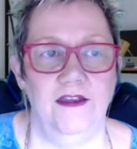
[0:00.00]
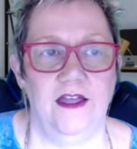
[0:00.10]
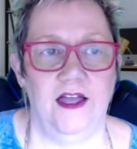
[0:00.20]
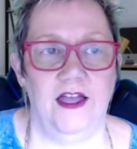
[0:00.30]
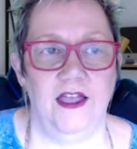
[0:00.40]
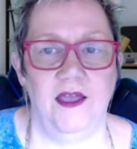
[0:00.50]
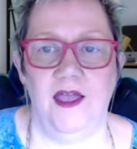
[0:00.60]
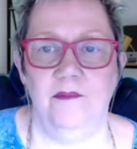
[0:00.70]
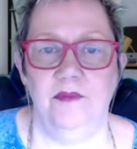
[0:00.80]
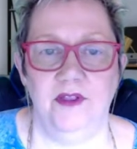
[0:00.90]
I
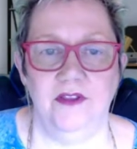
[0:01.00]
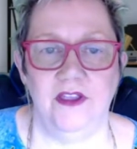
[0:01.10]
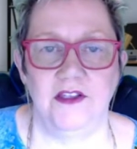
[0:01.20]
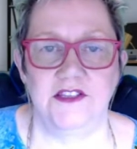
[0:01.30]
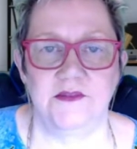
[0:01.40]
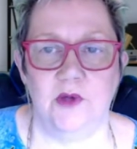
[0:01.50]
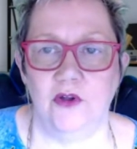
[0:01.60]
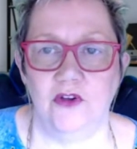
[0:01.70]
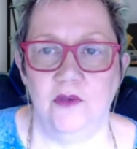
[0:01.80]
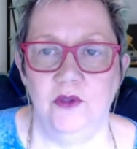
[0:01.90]
am building
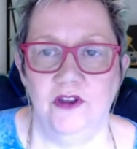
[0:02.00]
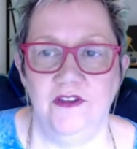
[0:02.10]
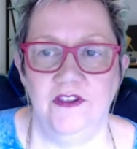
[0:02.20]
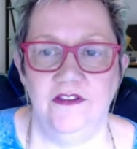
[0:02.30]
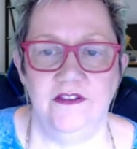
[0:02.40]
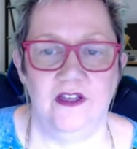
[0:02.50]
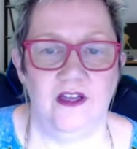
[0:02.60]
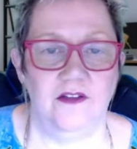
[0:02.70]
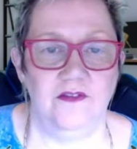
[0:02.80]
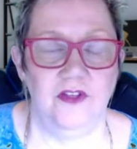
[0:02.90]
smaller communities
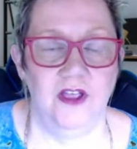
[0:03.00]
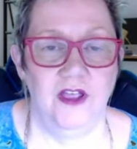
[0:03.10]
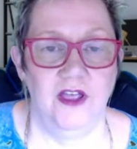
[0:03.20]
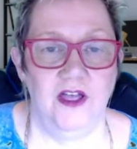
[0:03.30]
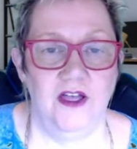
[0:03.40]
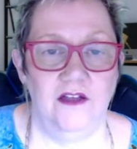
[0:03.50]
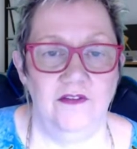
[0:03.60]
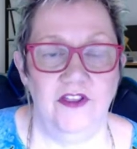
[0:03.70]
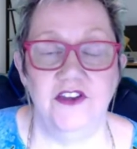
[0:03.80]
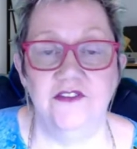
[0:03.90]
of
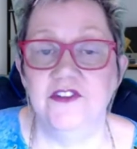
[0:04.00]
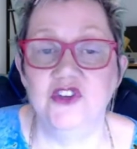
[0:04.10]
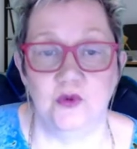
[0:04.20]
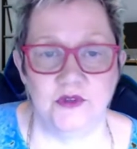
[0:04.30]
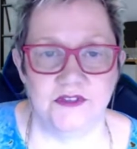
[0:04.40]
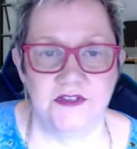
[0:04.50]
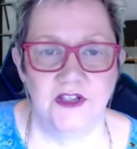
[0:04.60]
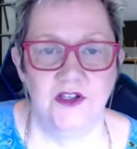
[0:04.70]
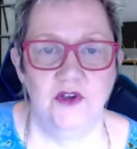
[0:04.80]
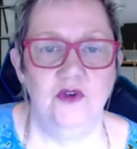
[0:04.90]
individuals
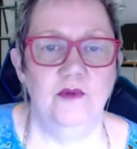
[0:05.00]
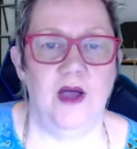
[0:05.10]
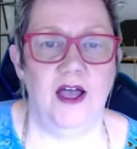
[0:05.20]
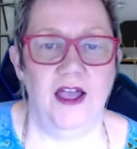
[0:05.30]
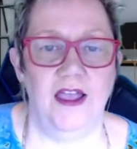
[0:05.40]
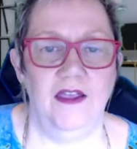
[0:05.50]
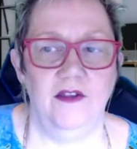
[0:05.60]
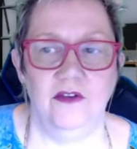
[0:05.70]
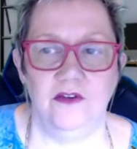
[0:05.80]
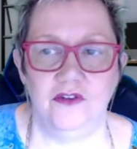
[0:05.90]
whom I
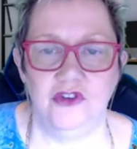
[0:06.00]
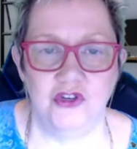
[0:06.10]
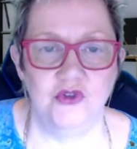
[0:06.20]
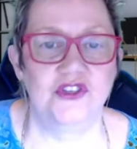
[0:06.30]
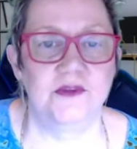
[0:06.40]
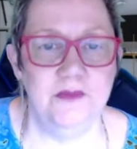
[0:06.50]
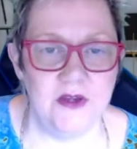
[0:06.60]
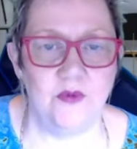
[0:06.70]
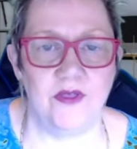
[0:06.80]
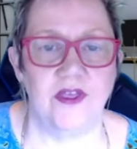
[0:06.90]
choose to
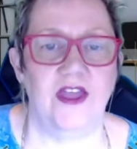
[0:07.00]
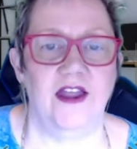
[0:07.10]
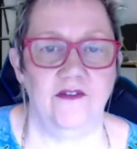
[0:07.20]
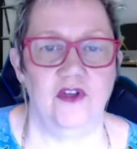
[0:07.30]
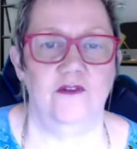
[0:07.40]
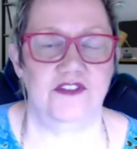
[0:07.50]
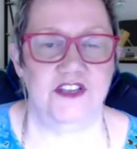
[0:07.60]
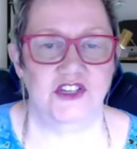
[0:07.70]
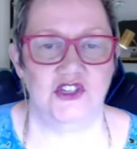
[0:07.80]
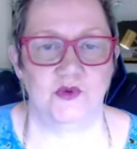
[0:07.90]
meet with and have
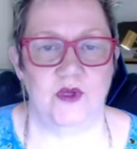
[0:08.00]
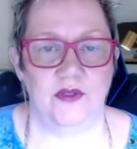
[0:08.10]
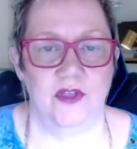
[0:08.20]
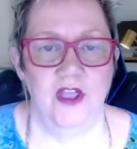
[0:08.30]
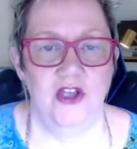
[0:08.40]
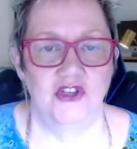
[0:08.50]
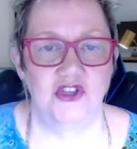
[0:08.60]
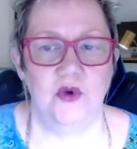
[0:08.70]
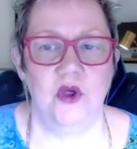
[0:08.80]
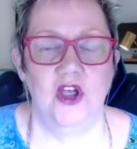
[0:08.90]
conversations with.
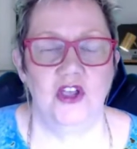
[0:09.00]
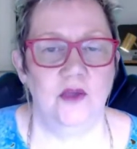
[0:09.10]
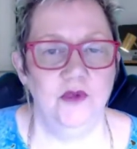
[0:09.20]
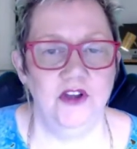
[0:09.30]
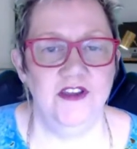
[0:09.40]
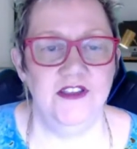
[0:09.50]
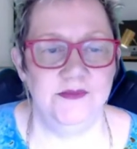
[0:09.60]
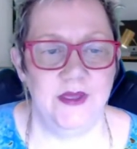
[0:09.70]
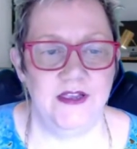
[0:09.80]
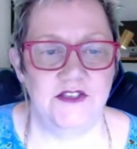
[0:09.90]
So community is
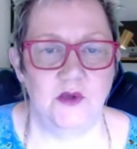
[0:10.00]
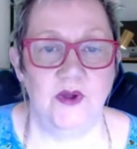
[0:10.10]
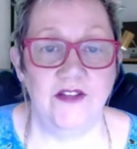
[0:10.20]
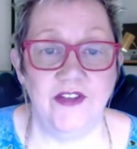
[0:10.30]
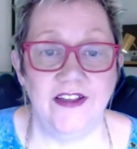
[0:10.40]
big. So what have I